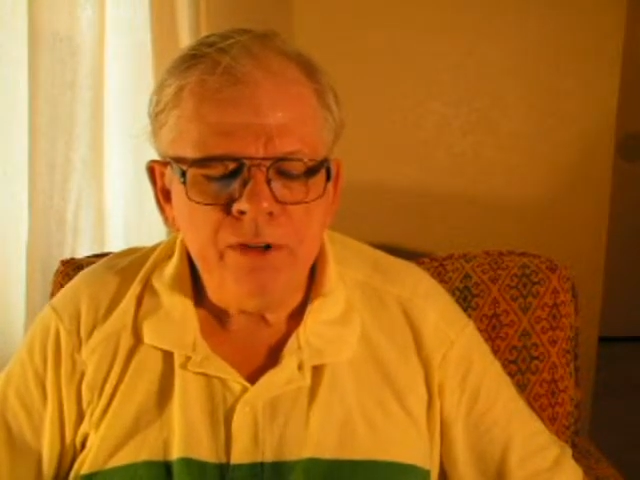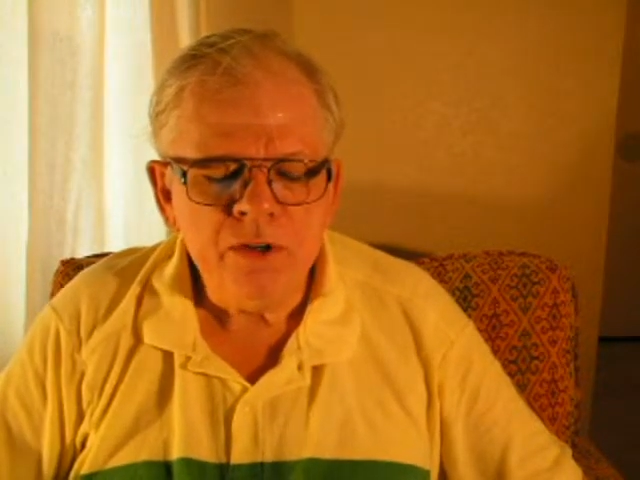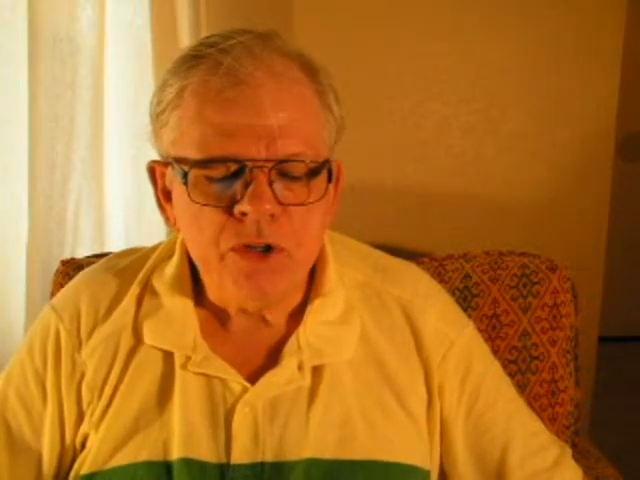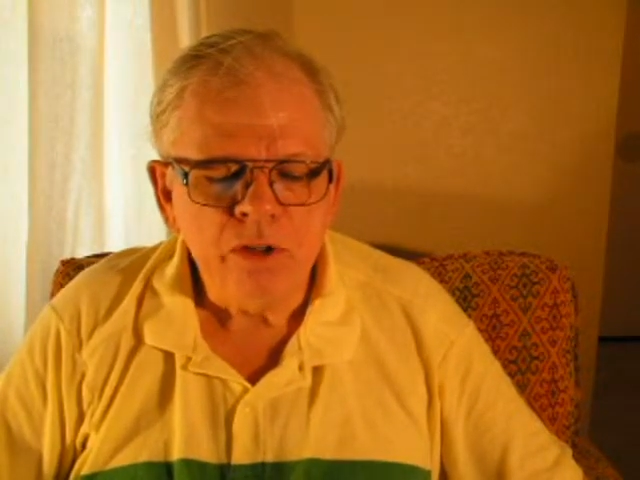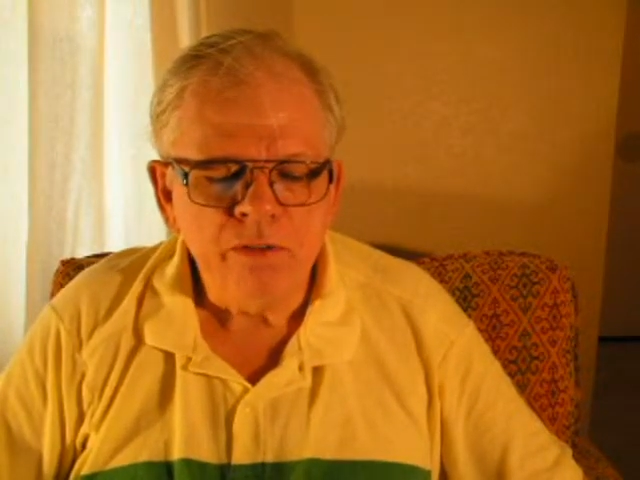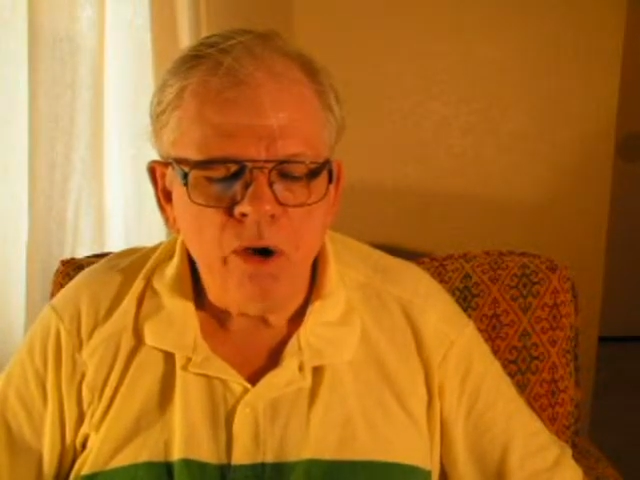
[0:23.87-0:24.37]

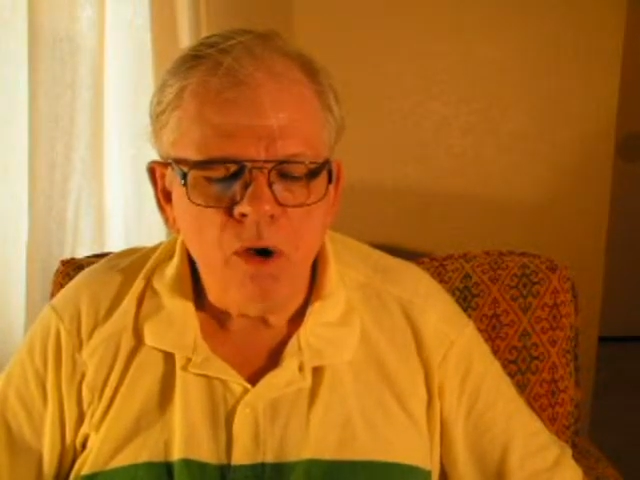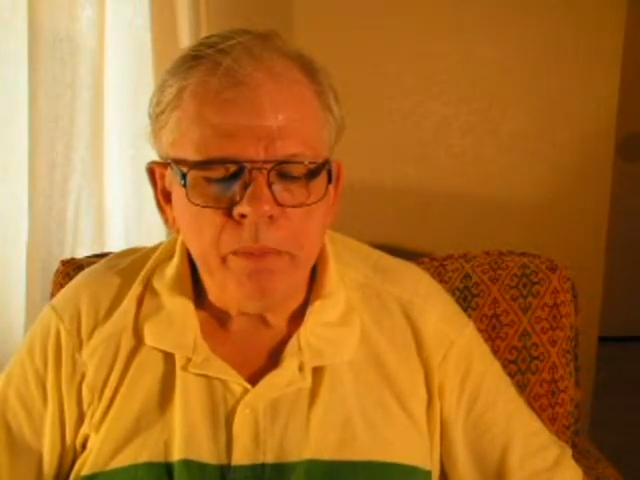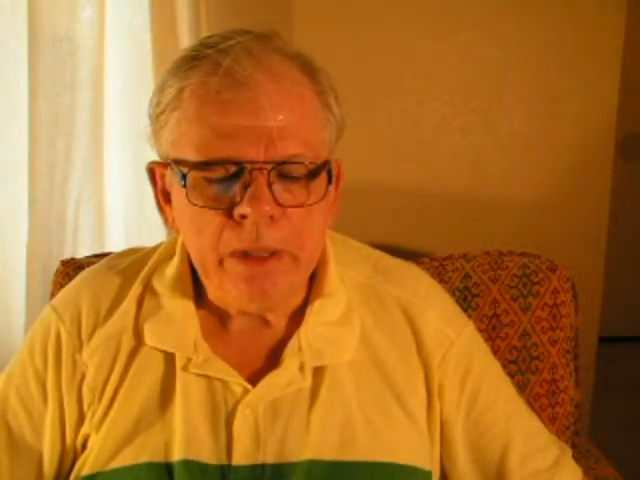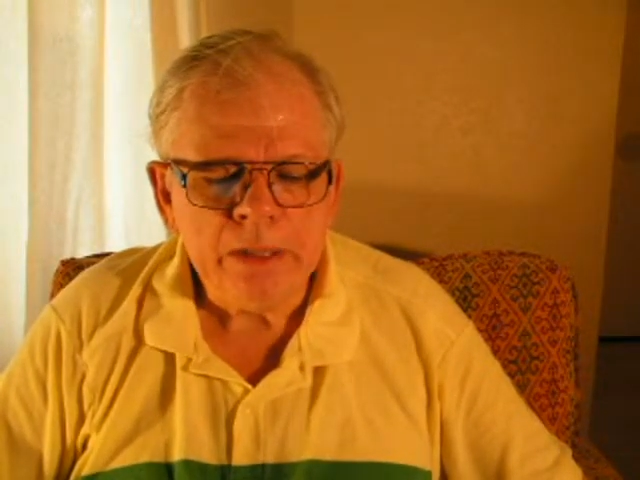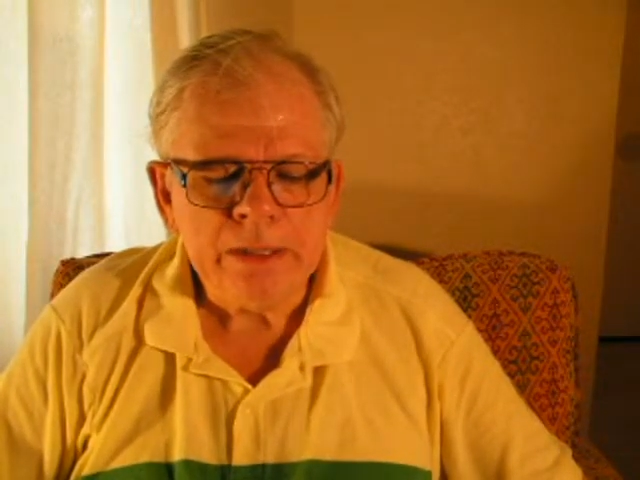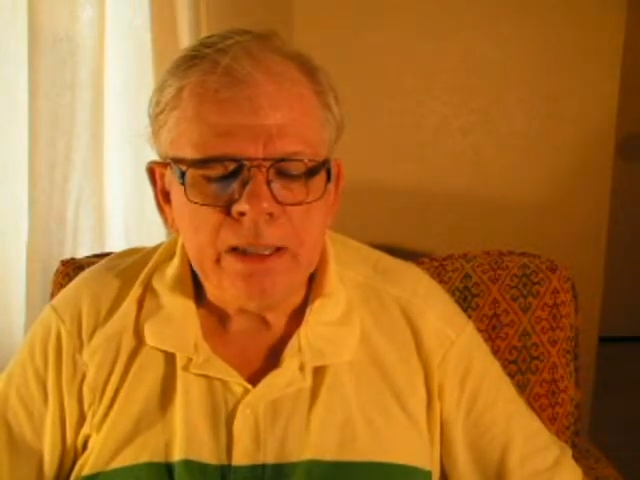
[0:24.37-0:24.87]
the future of
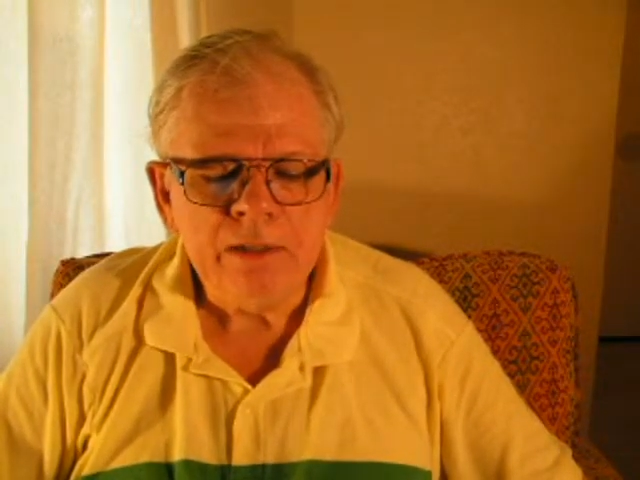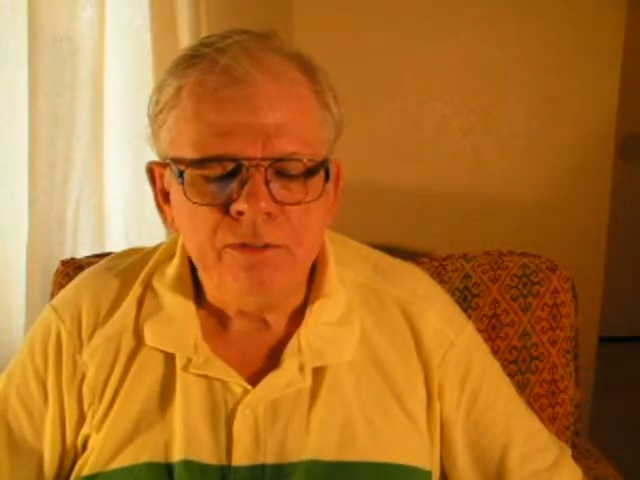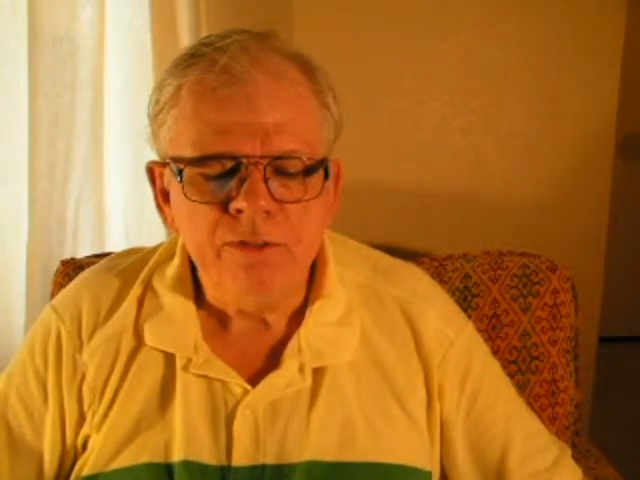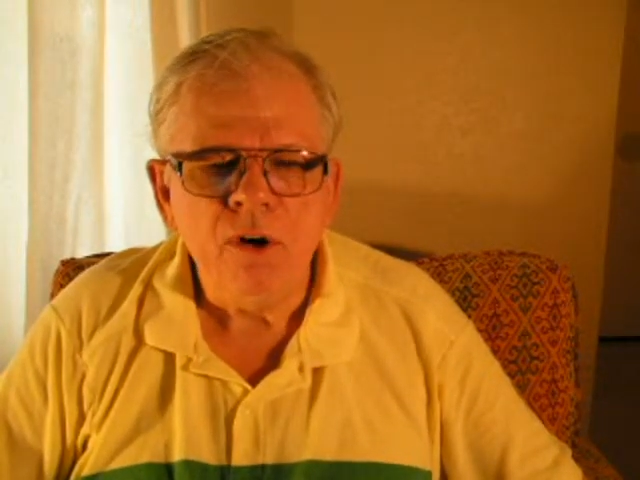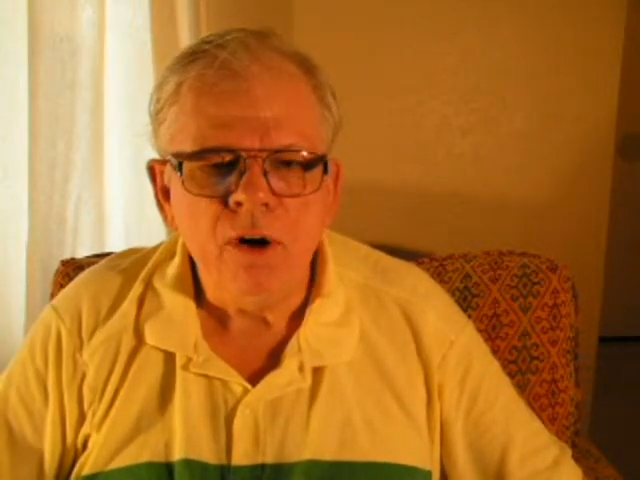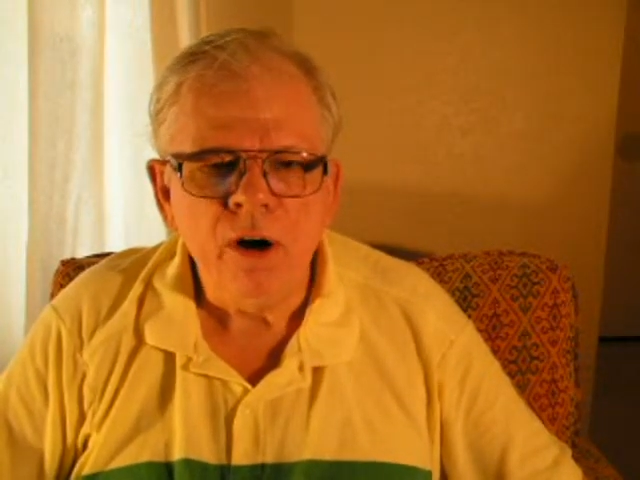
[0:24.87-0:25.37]
home building